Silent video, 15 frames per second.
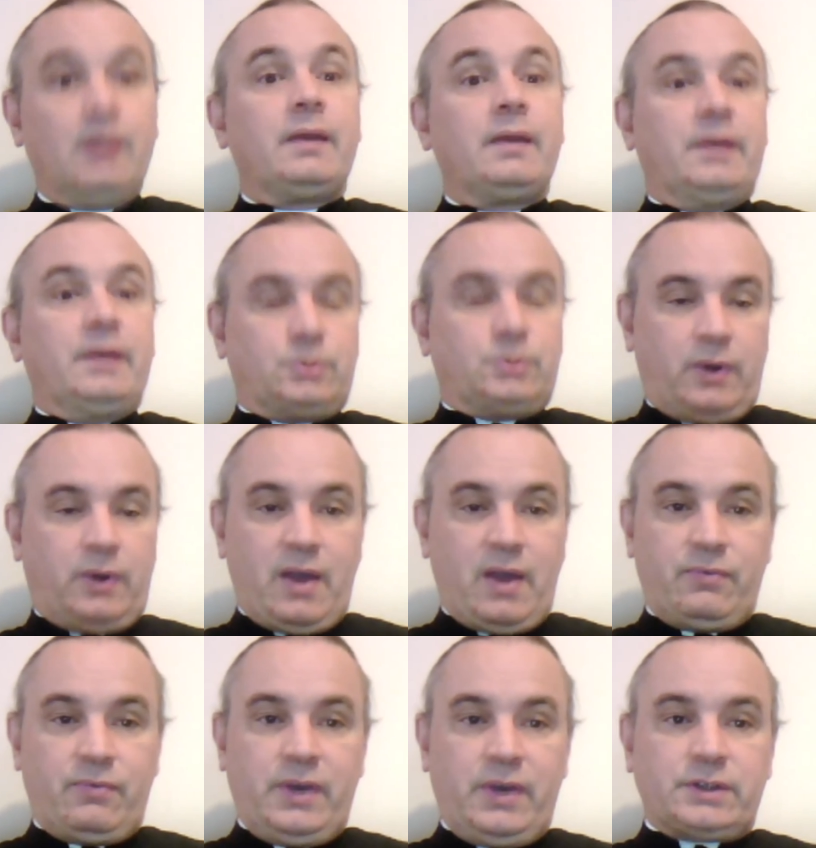That's where
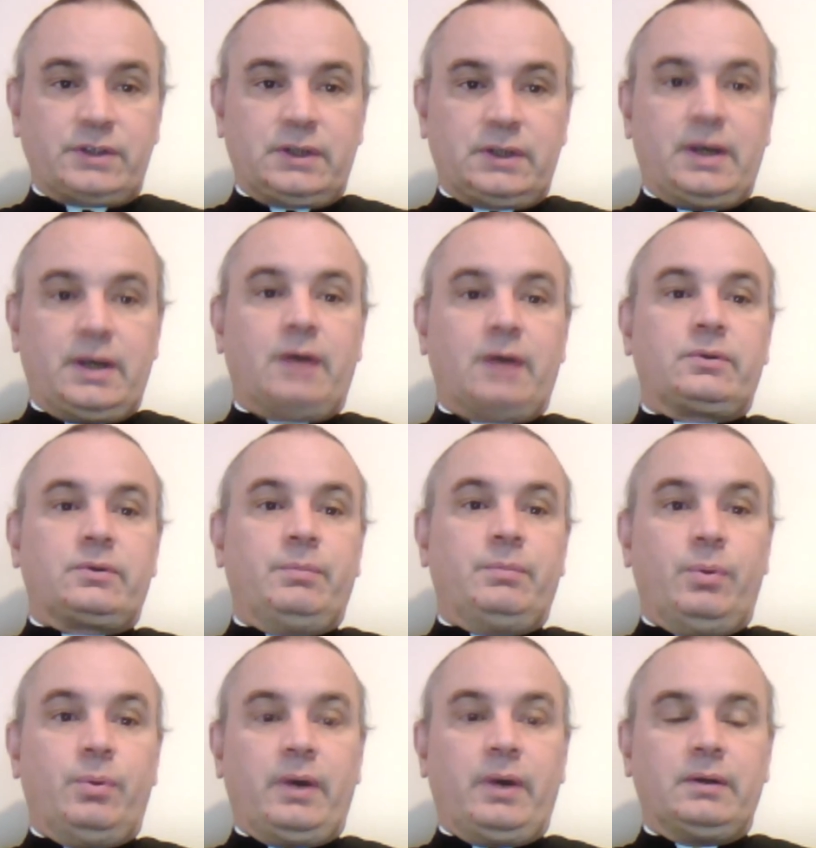I eventually got to the
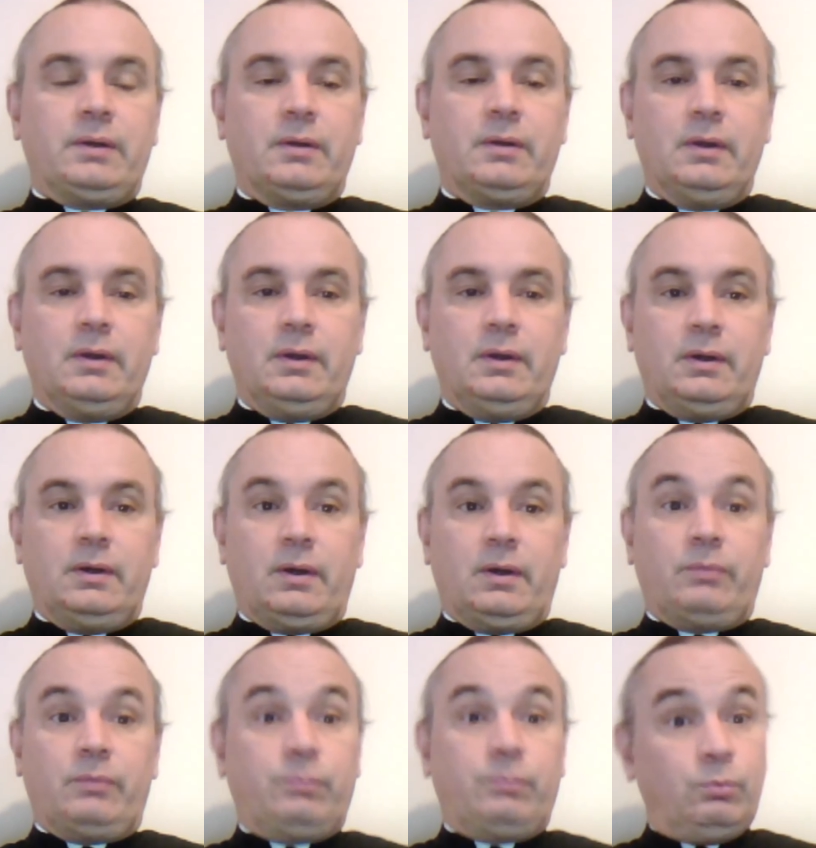point
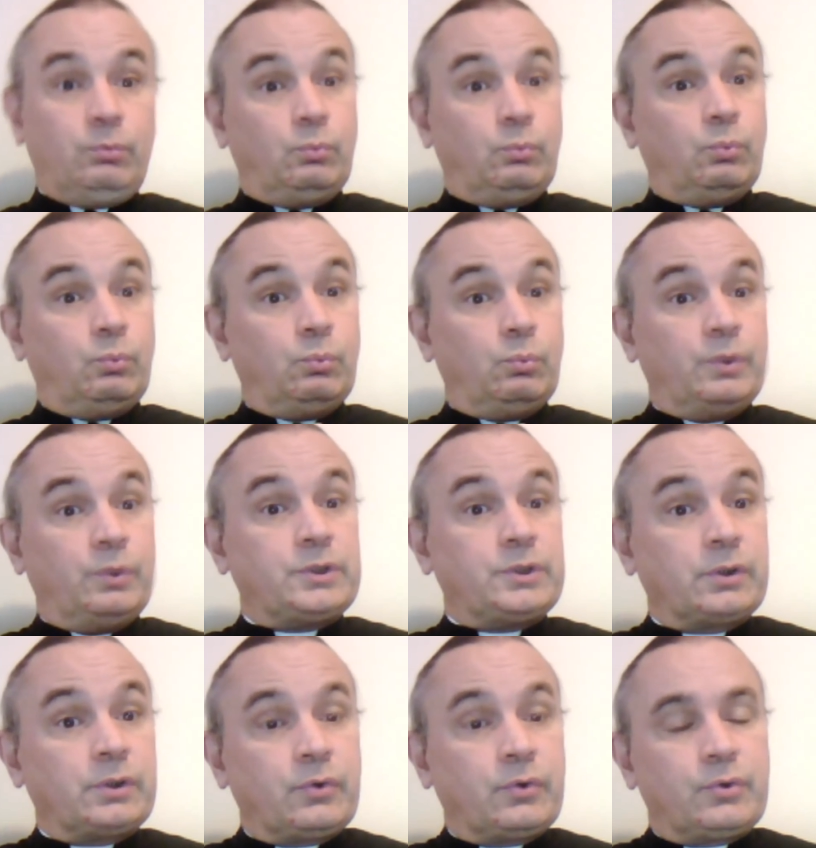of we
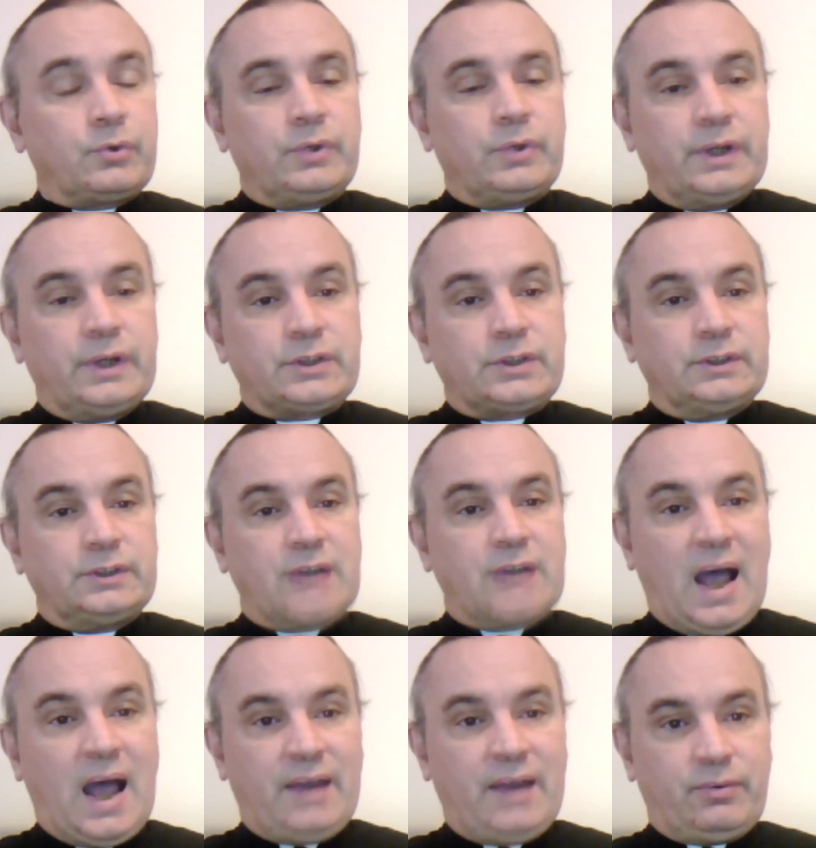shouldn't go to the
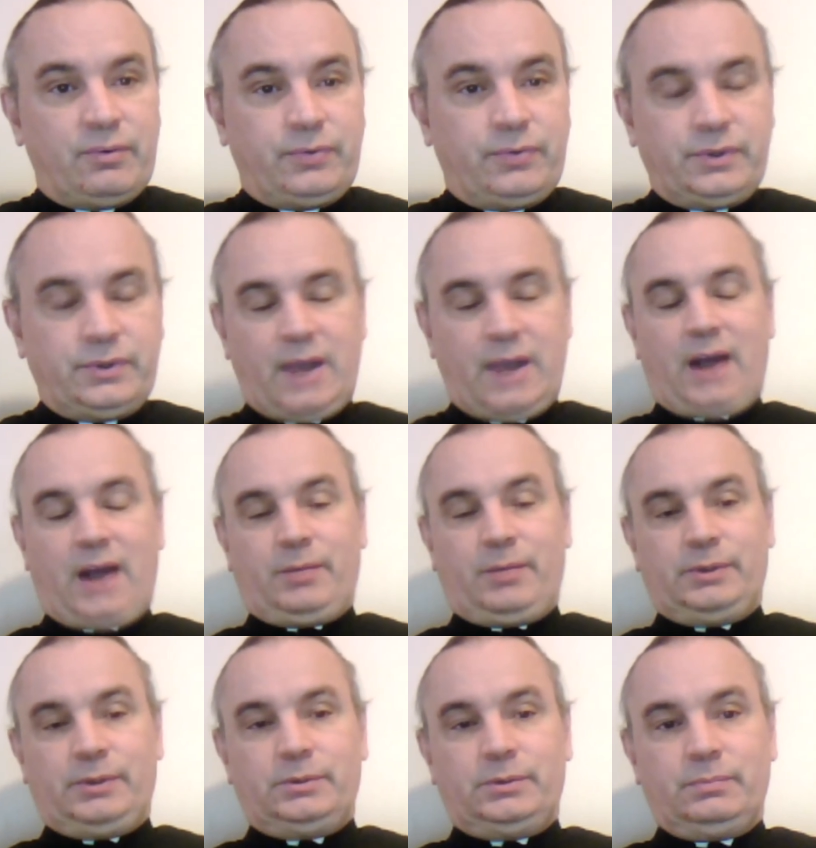traditionalists either for the
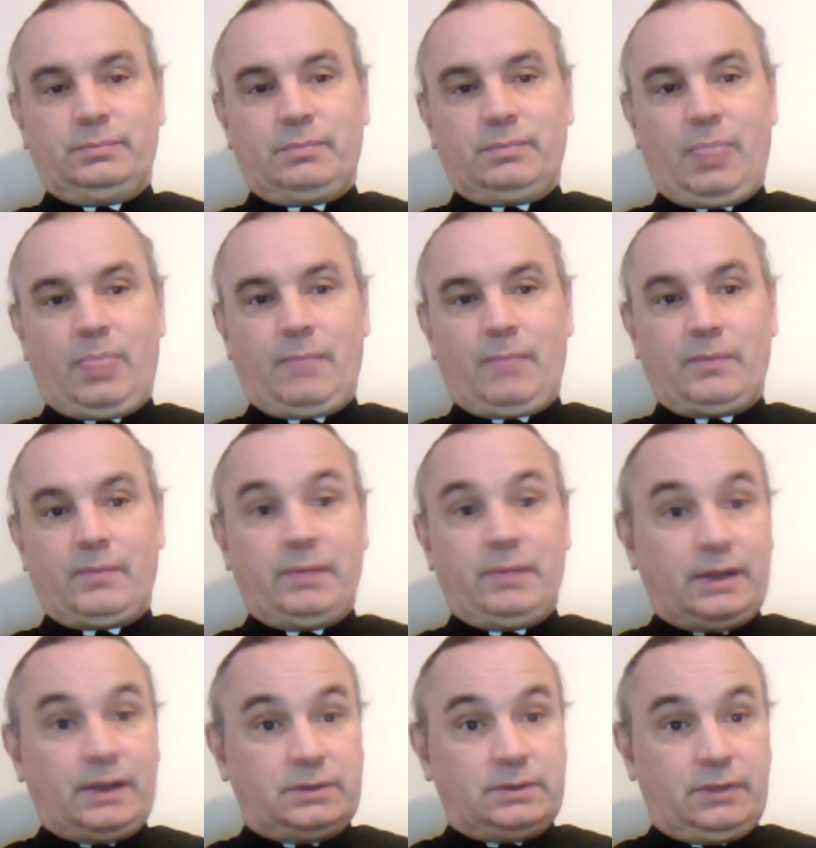sacraments.
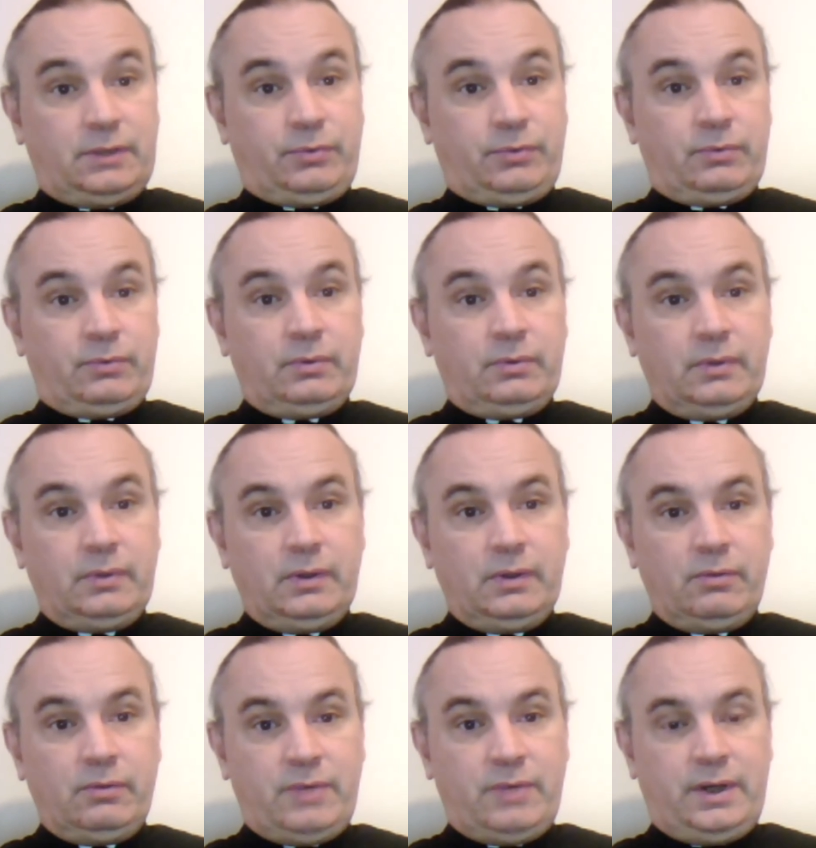But that's a different
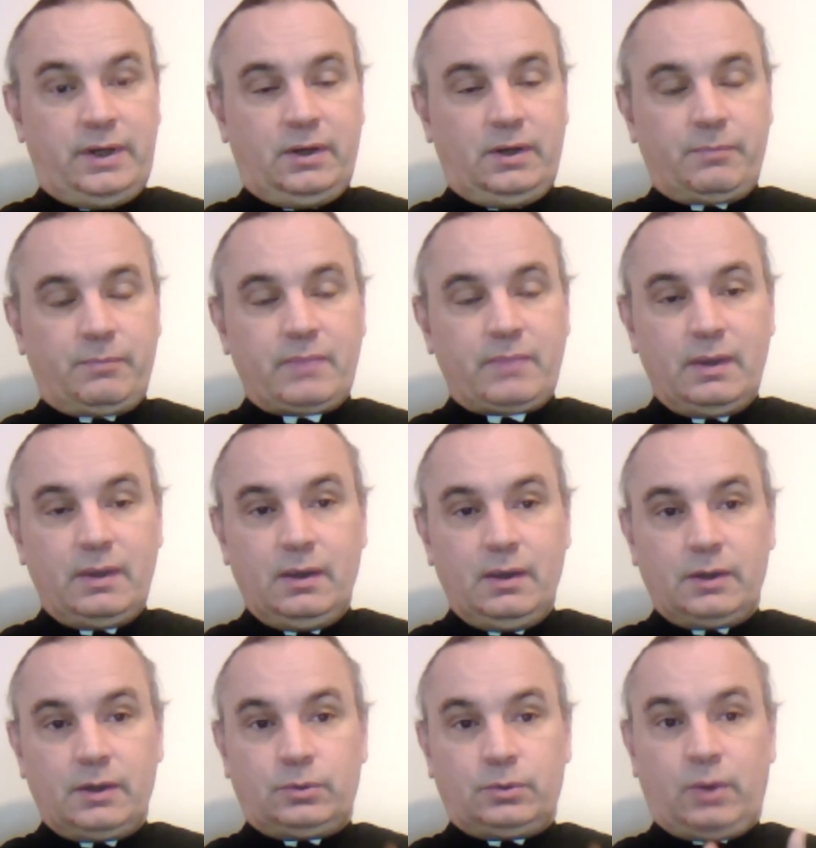video.
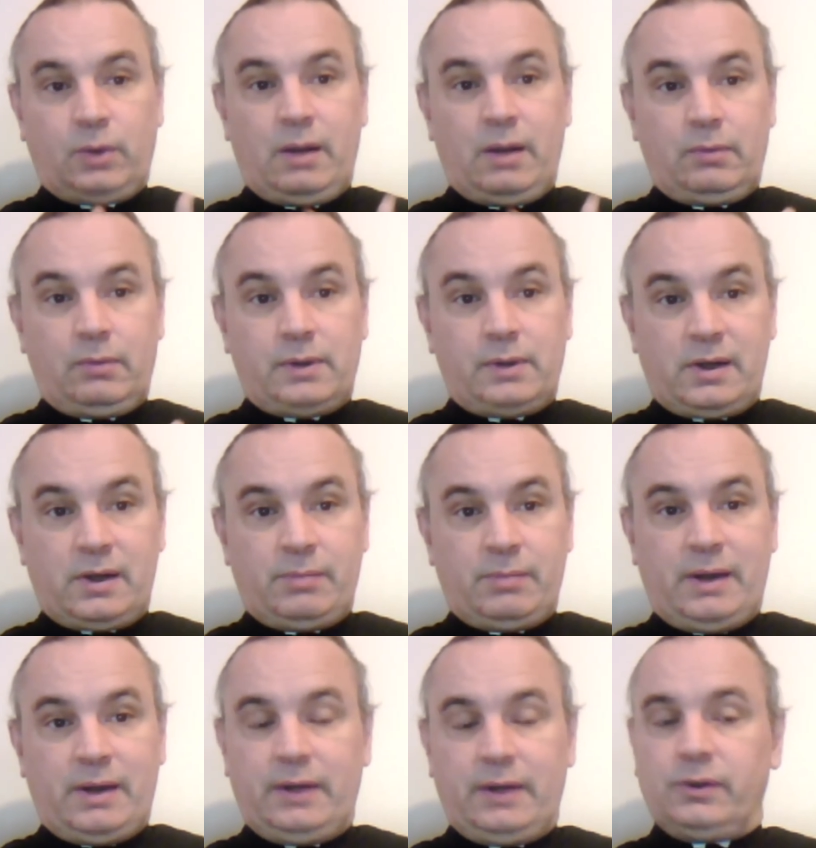Because what we're talking
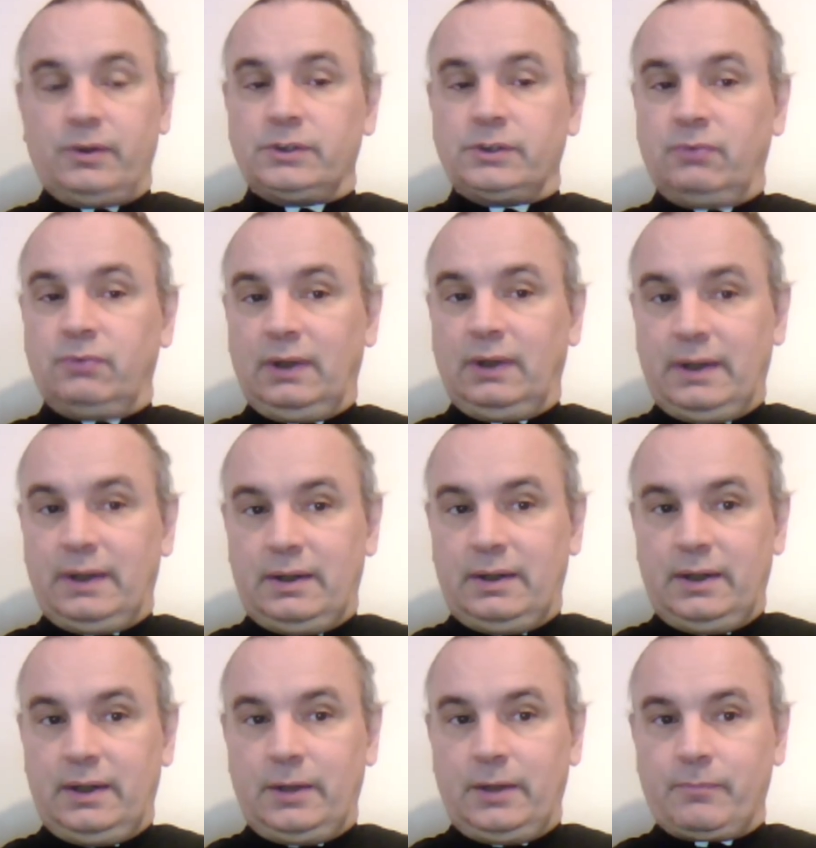about here is
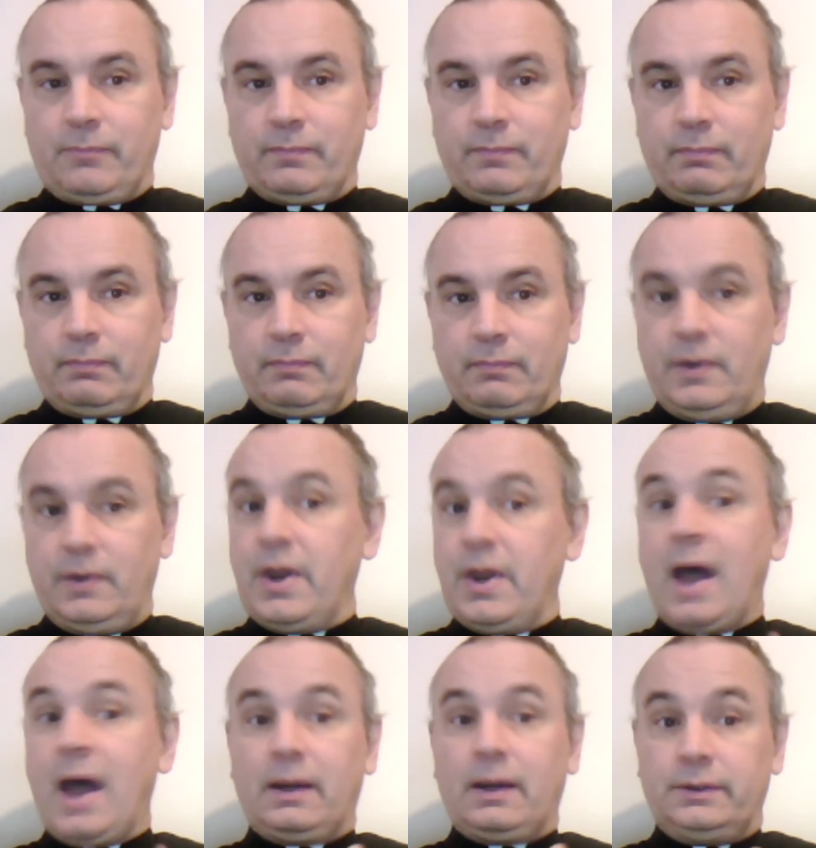validity,
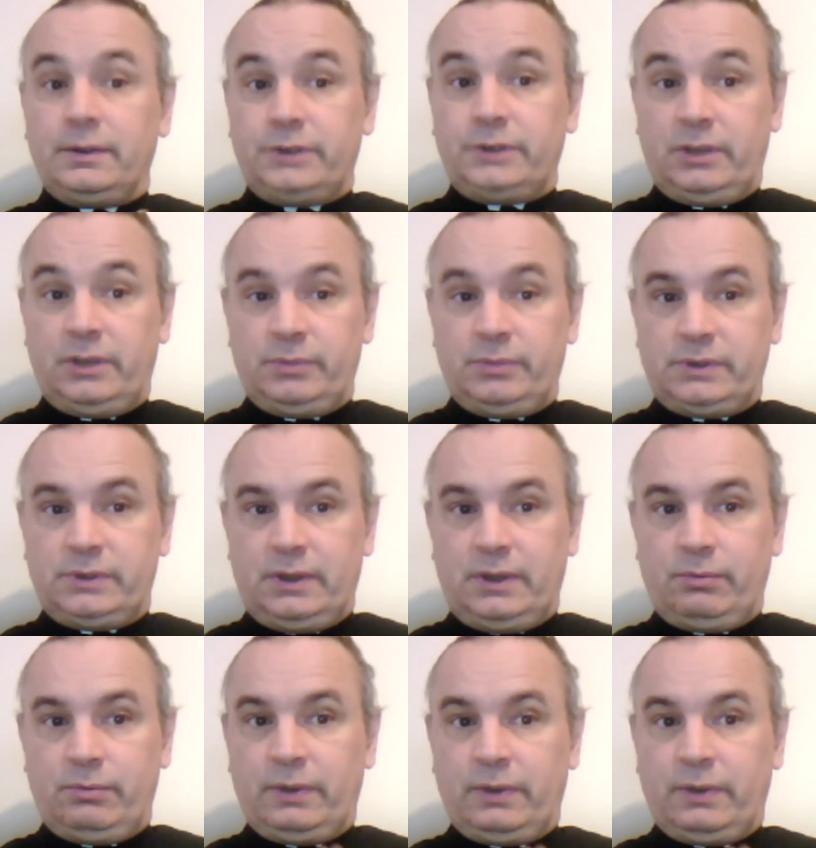not legitimacy.